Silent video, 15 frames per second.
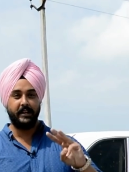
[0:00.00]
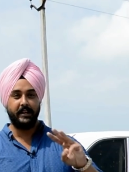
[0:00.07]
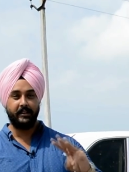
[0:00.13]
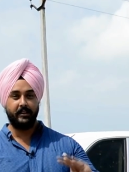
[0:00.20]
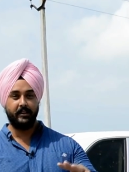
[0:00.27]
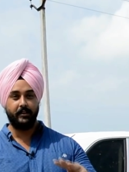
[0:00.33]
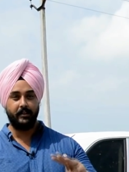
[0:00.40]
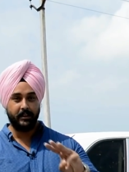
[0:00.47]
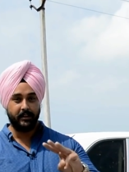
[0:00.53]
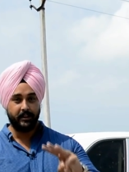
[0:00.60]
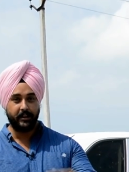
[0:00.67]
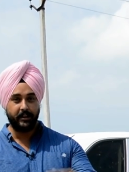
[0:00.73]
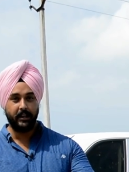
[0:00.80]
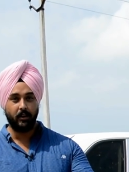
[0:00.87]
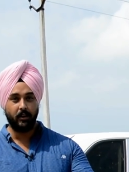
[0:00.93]
the
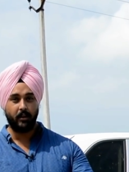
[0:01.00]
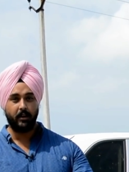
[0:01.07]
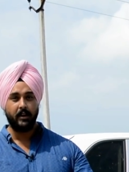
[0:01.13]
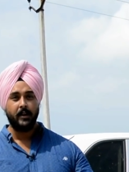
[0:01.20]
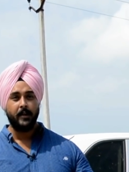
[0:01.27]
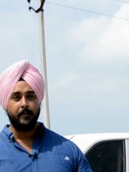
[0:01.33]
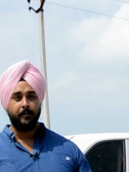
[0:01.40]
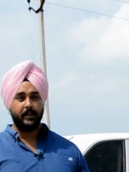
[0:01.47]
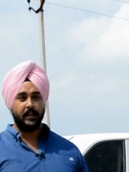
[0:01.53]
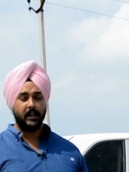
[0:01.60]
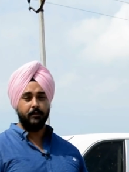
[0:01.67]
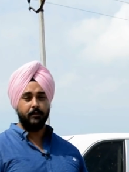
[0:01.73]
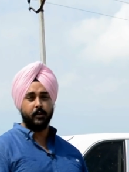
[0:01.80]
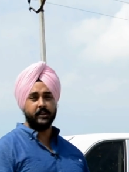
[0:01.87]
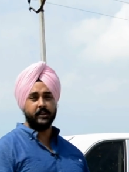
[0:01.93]
deal on. The
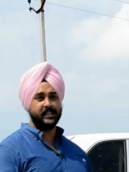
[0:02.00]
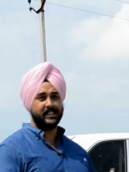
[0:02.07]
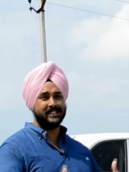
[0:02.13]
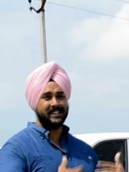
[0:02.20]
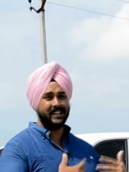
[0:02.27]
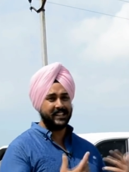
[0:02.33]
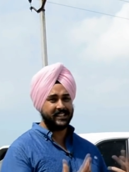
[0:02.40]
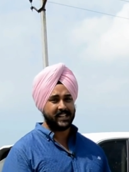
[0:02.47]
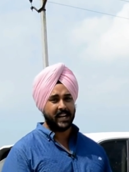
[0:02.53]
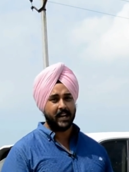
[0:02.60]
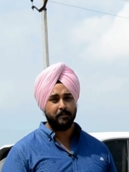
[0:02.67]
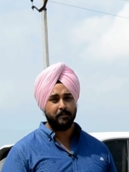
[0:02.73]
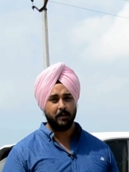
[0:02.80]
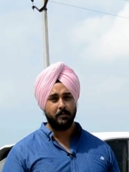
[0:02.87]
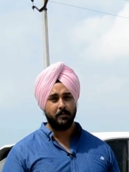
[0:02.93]
E46 did excite
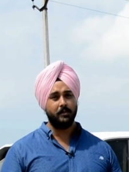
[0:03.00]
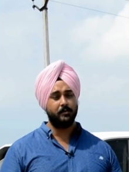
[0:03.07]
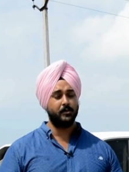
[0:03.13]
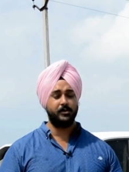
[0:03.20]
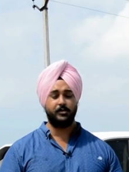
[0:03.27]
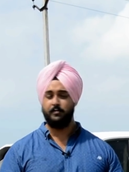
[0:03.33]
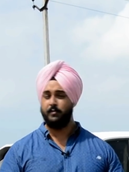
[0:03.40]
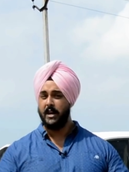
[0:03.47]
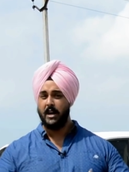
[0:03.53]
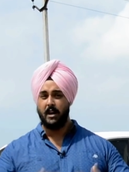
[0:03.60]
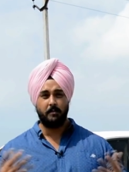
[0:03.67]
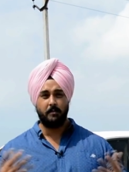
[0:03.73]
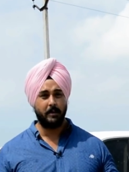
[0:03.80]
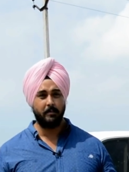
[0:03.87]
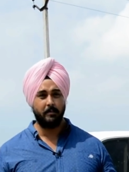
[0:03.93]
me, but it was way out of
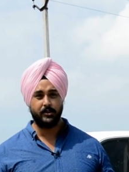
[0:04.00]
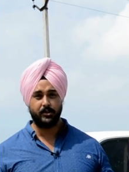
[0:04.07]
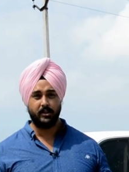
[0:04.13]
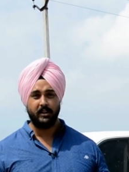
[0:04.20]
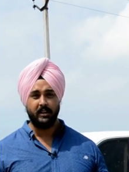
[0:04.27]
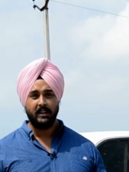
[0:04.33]
my budget.